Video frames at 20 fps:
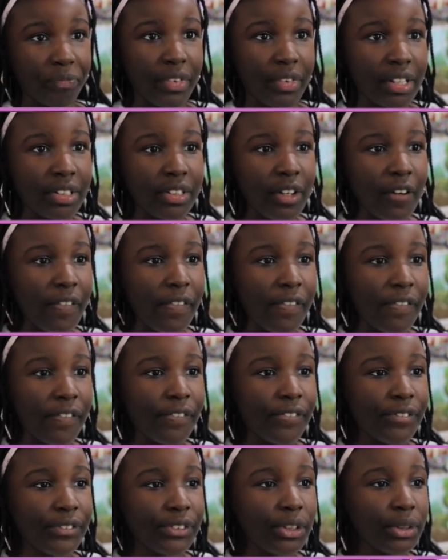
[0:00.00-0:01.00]
so
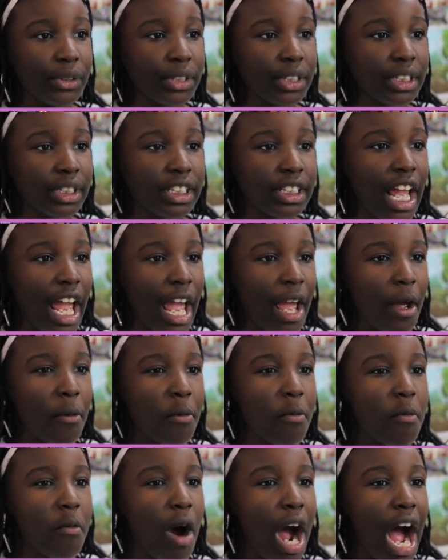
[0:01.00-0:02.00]
so today,
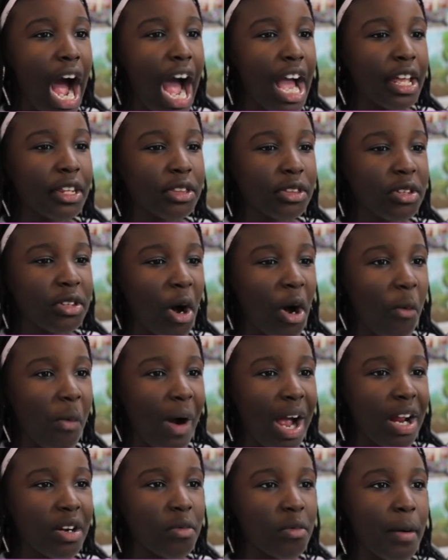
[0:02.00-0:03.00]
I thought,
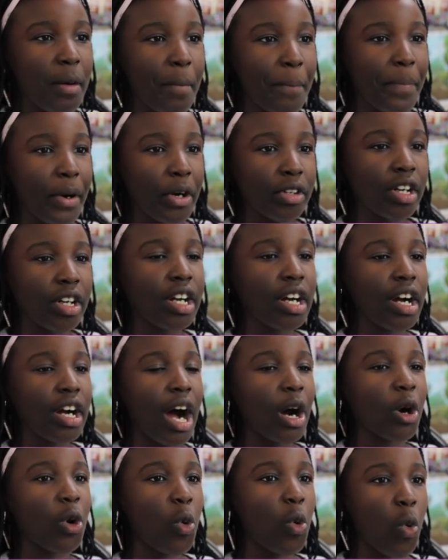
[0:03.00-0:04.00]
why don't we build an
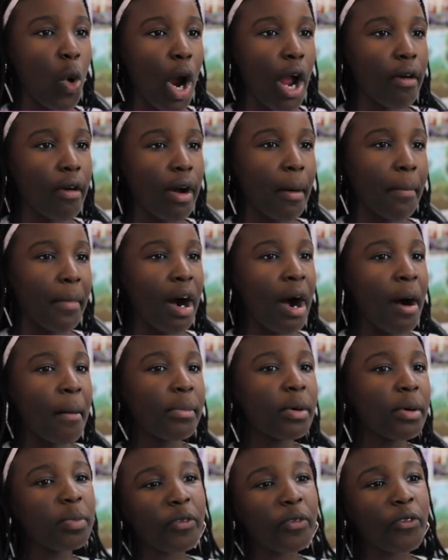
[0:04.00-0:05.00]
aquarium?
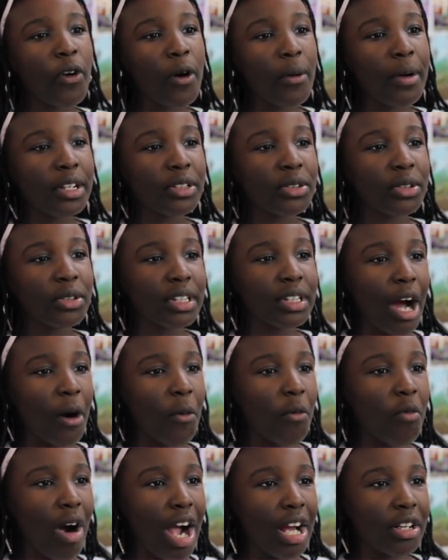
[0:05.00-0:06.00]
But before we do
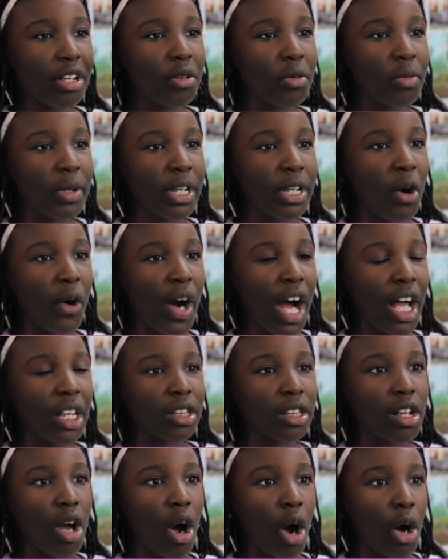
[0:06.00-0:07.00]
that, why don't we go
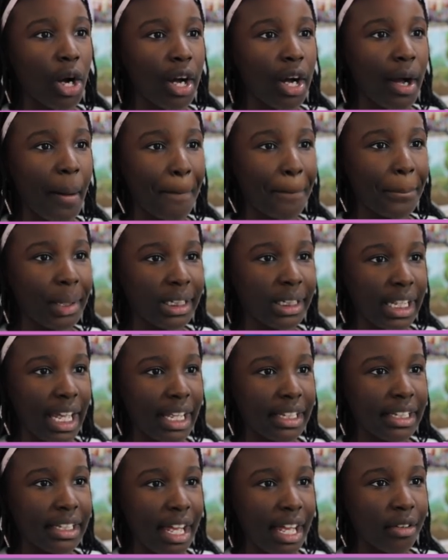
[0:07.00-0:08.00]
along, play
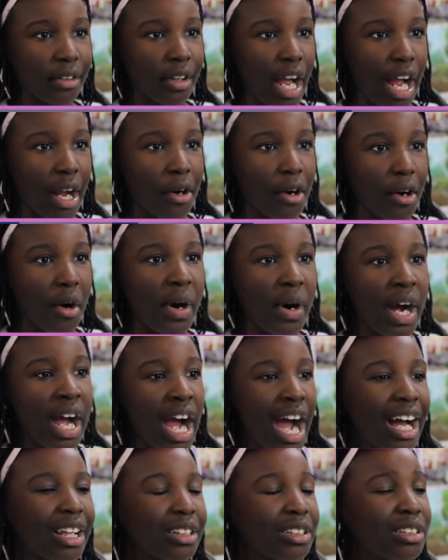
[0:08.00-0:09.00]
together, and go
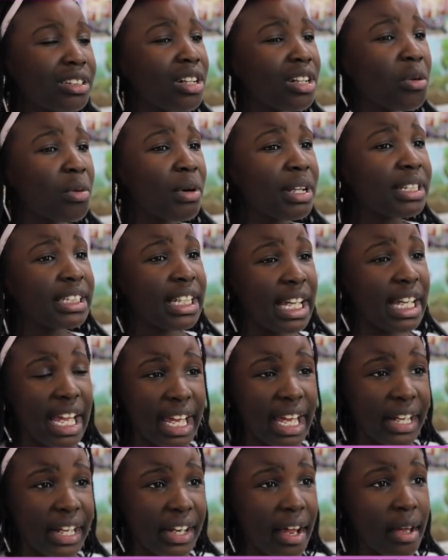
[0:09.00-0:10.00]
and look what's
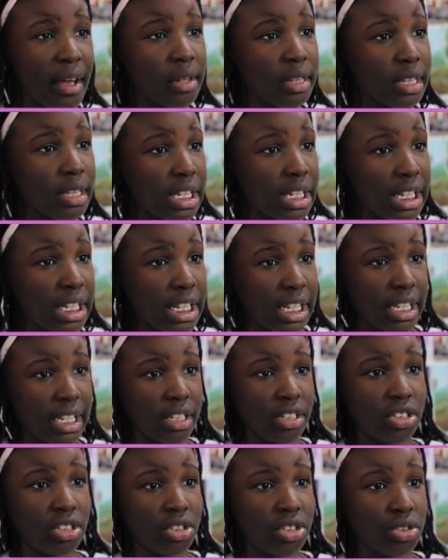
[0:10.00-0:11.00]
in the
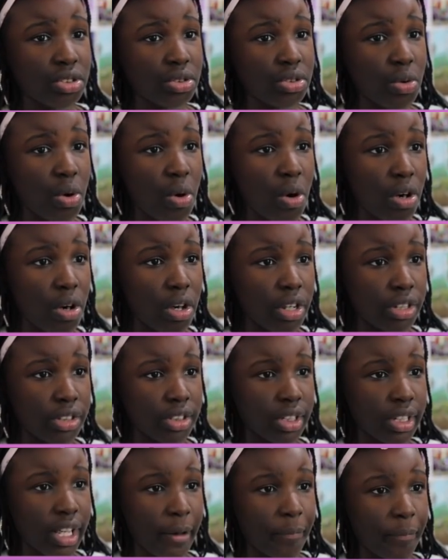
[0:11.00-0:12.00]
stores?
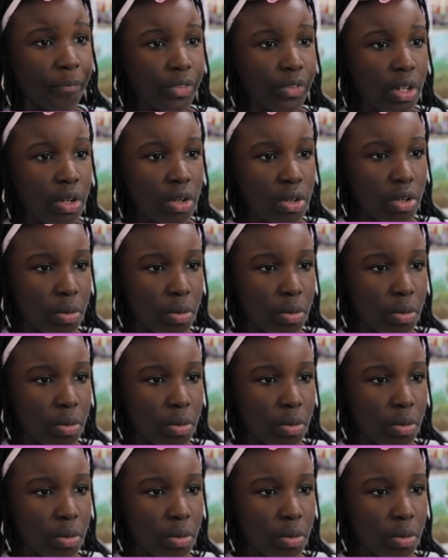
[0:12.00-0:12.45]
Okay. Ooh,